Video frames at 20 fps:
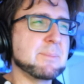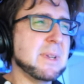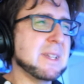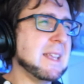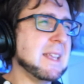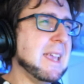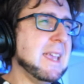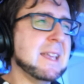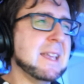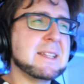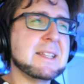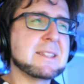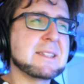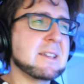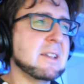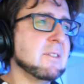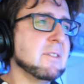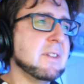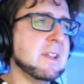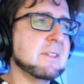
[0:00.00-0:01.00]
But again, it's
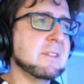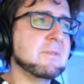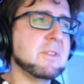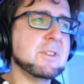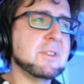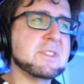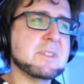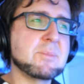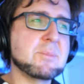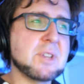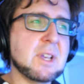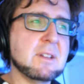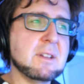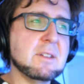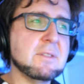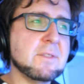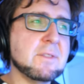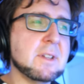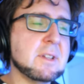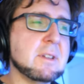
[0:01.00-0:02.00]
kind of like very
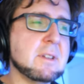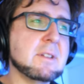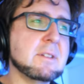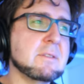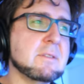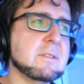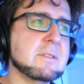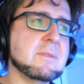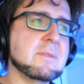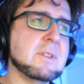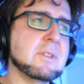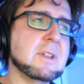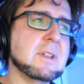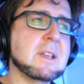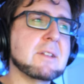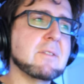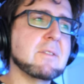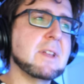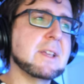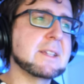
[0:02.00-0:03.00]
subjective, and it's very
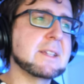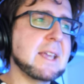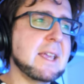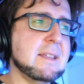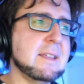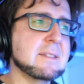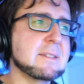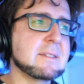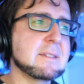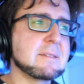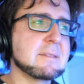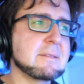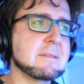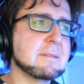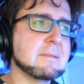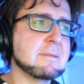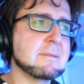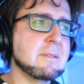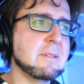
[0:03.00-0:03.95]
kind of like taste